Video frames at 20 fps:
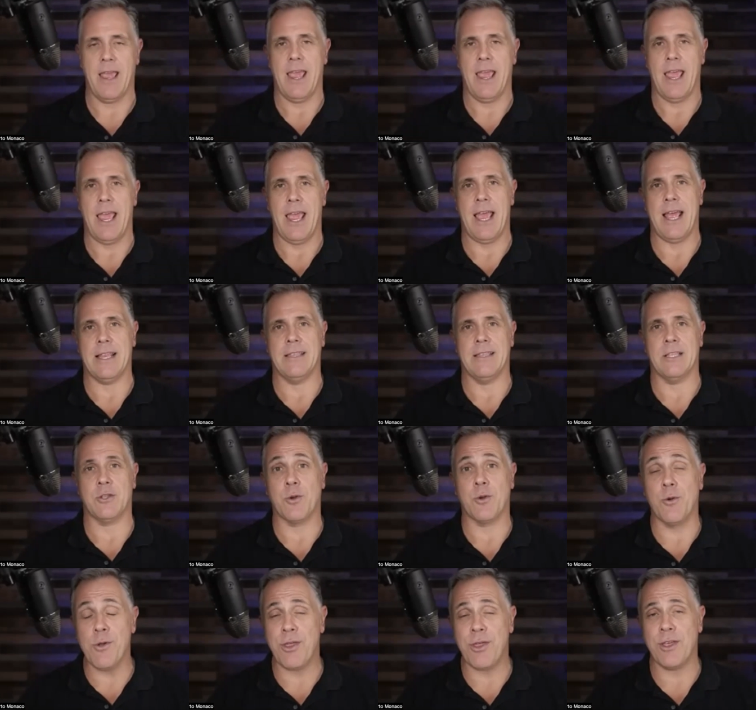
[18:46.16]
And the
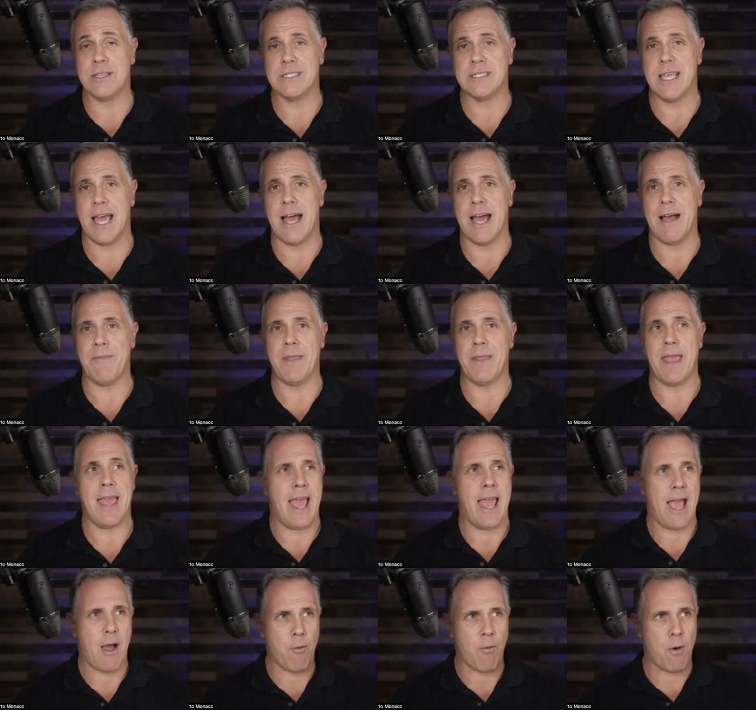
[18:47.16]
truth is that
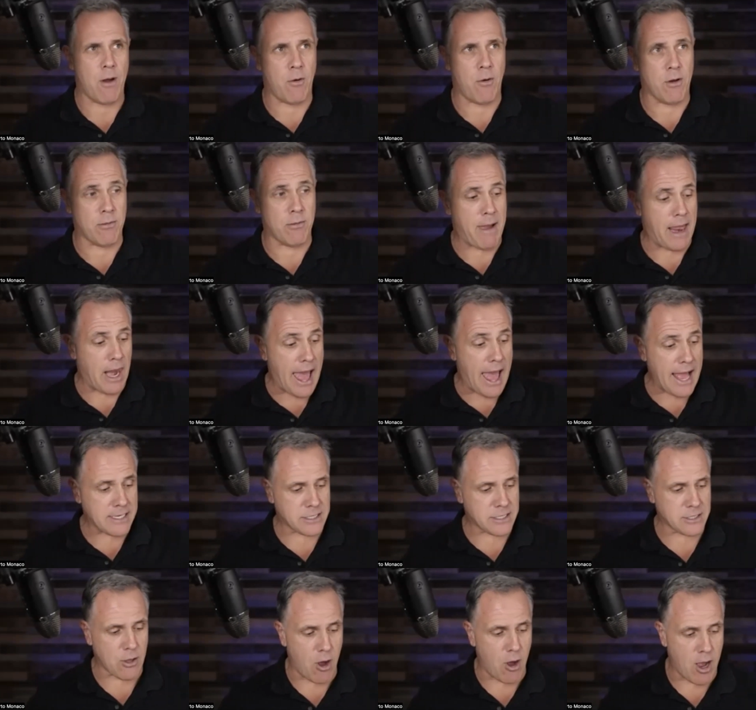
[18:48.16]
on my
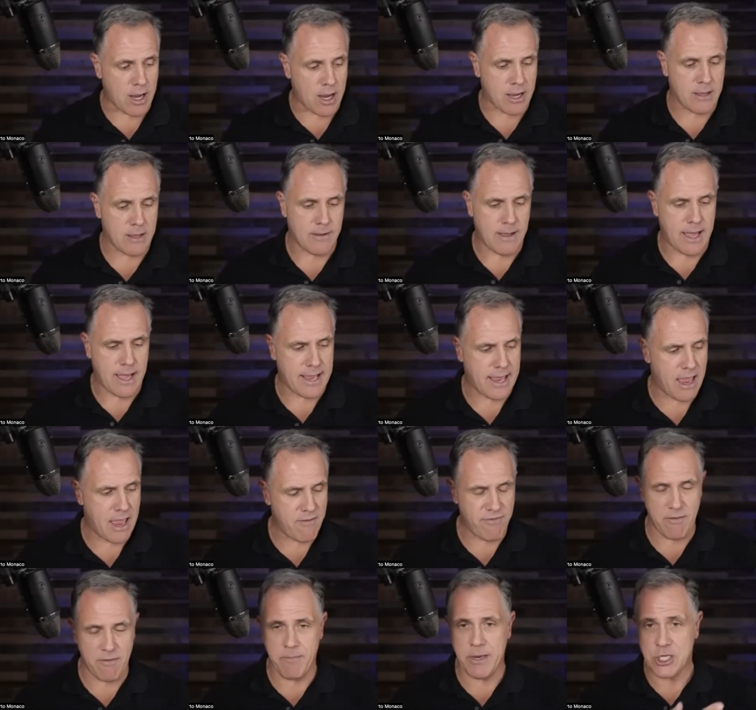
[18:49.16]
last talk I gave
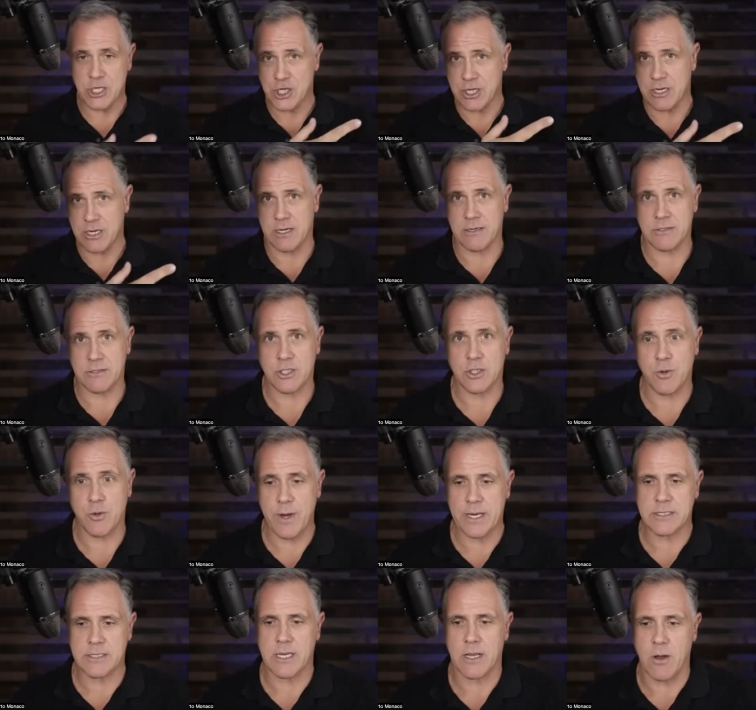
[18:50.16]
in Michigan two
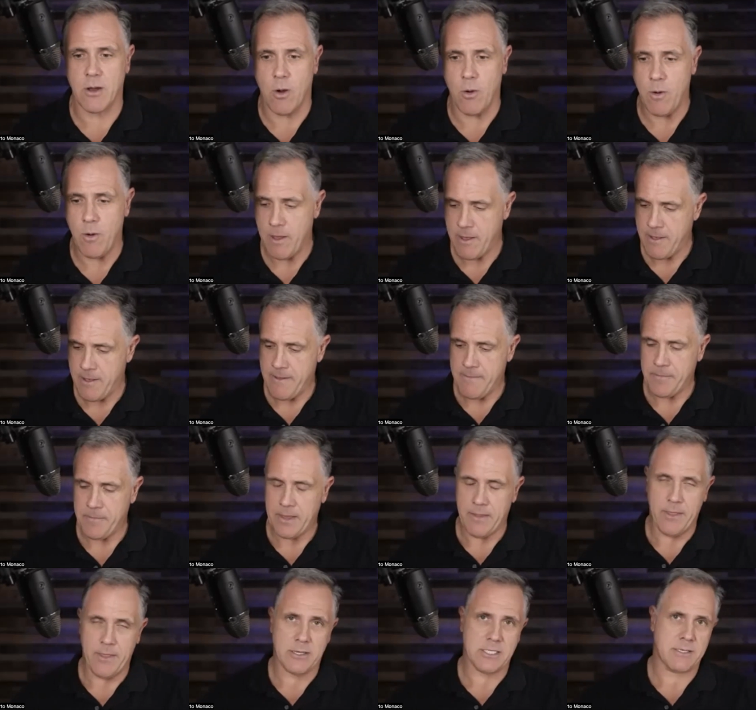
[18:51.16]
weeks ago,
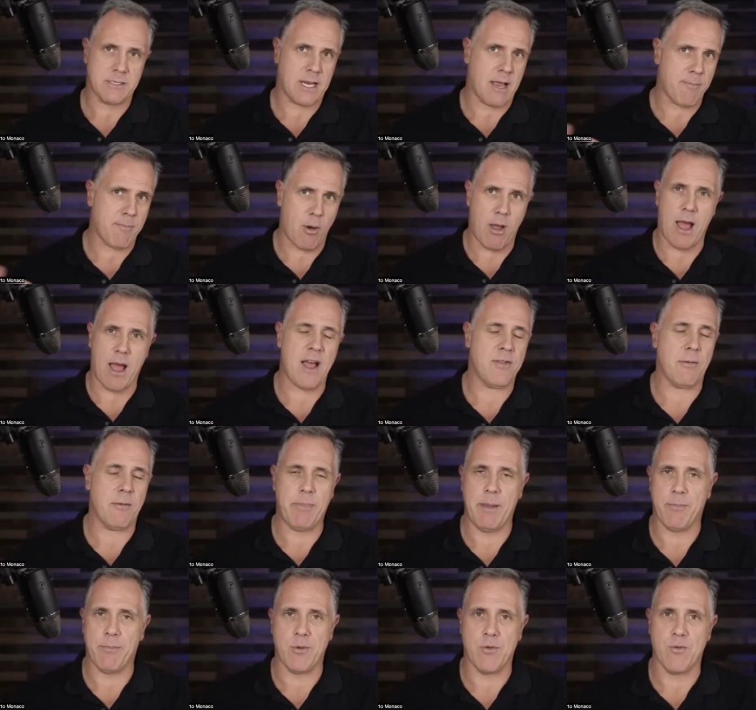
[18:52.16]
there's a couple hundred
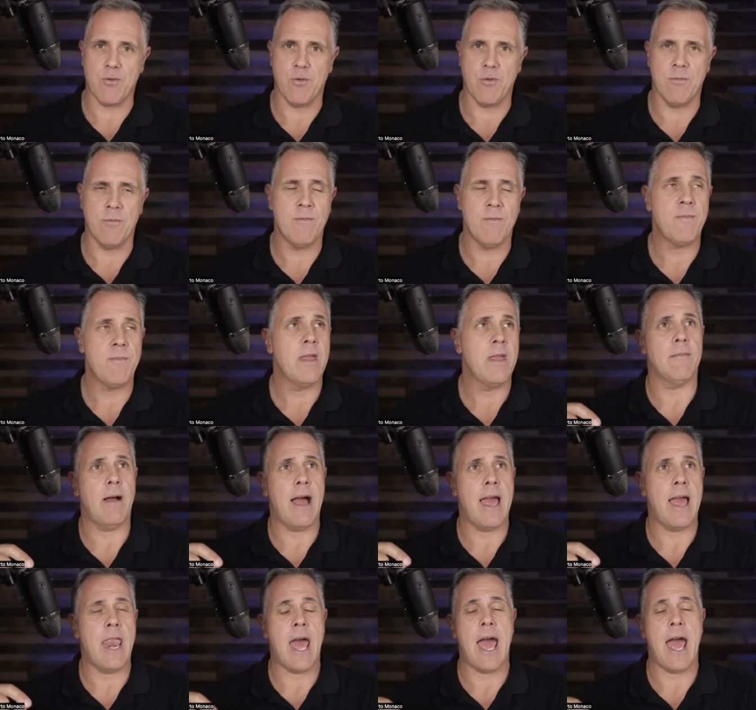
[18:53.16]
people in the room,
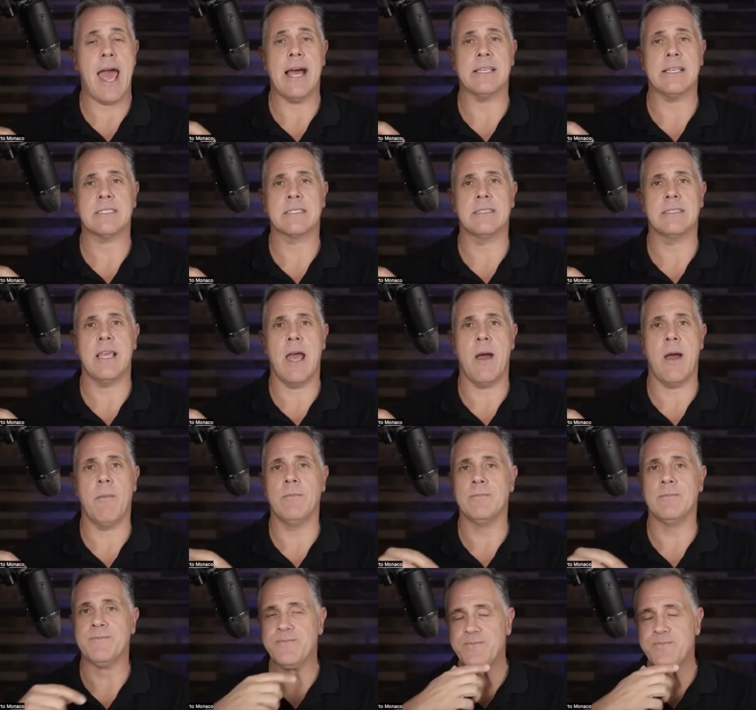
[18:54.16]
and I asked
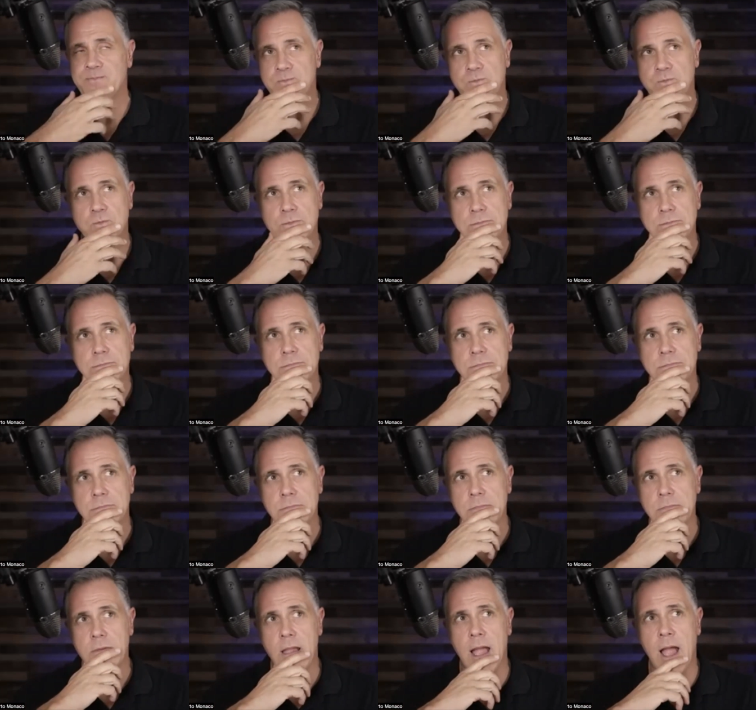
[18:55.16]
them,
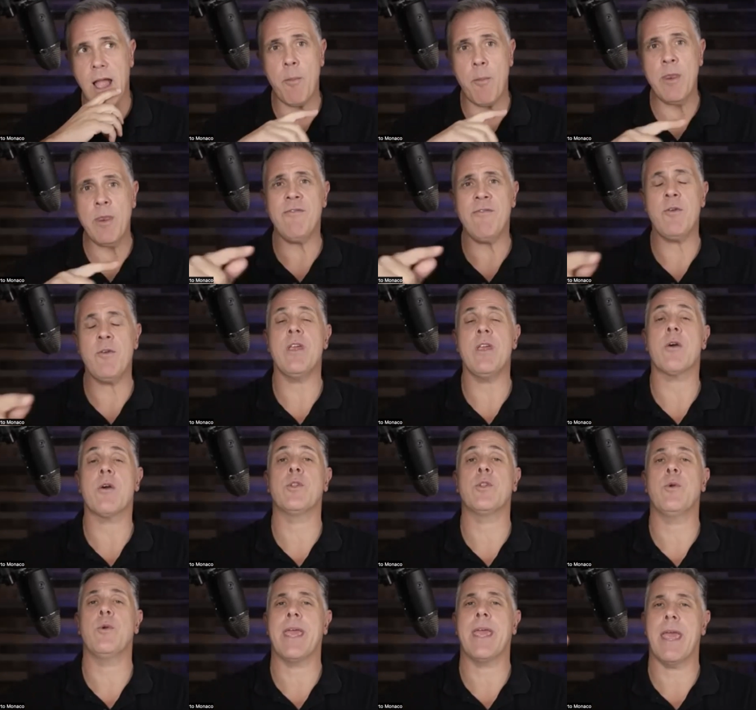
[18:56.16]
"How many of you here, when
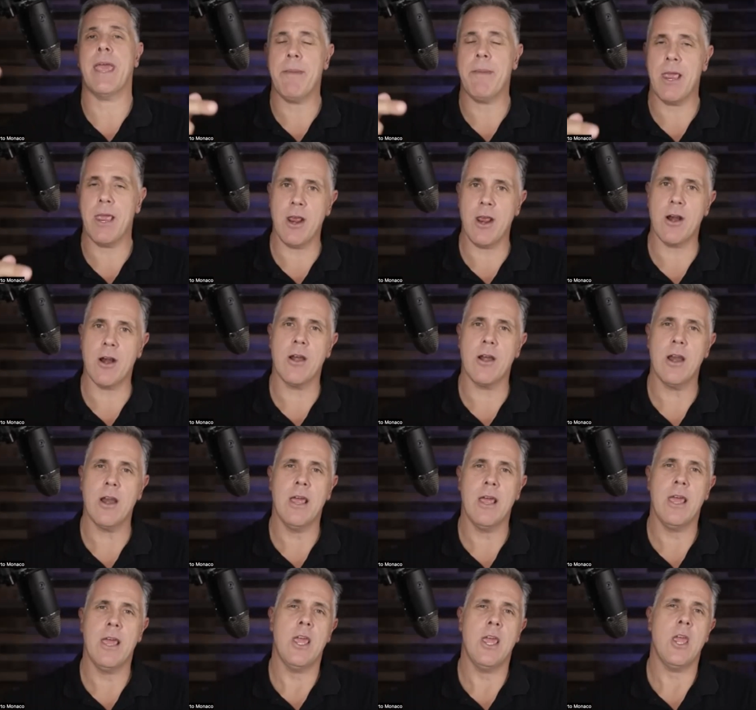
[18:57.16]
you came here,
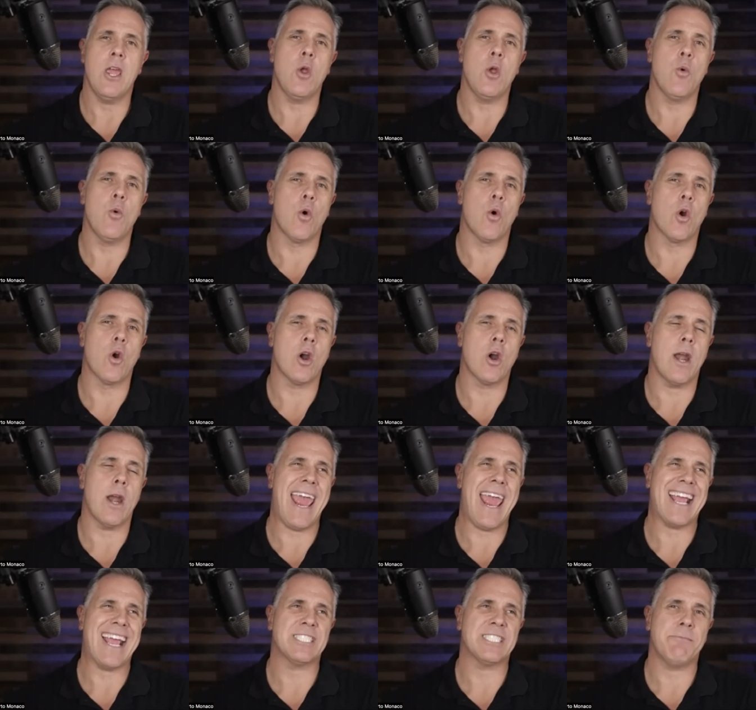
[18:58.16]
you were
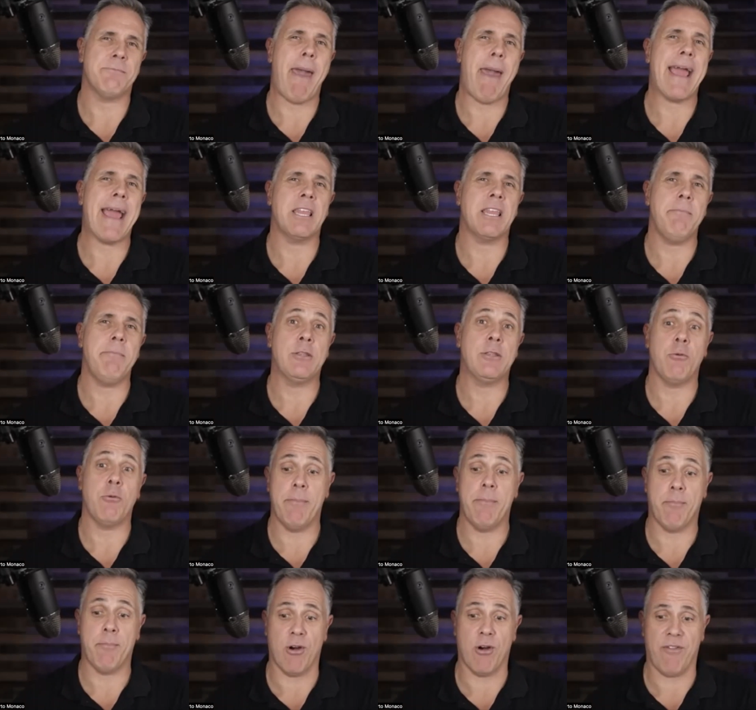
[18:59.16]
expecting me to be
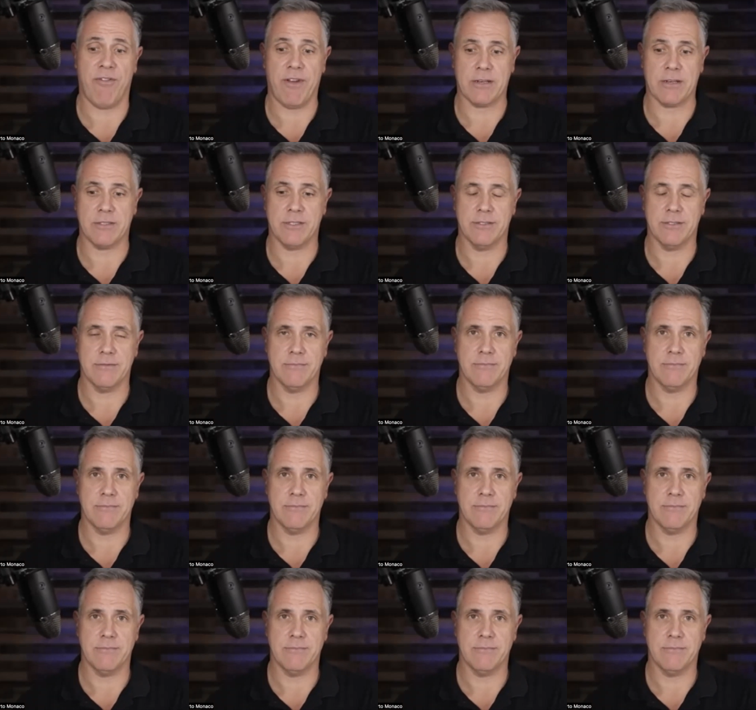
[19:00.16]
perfect?"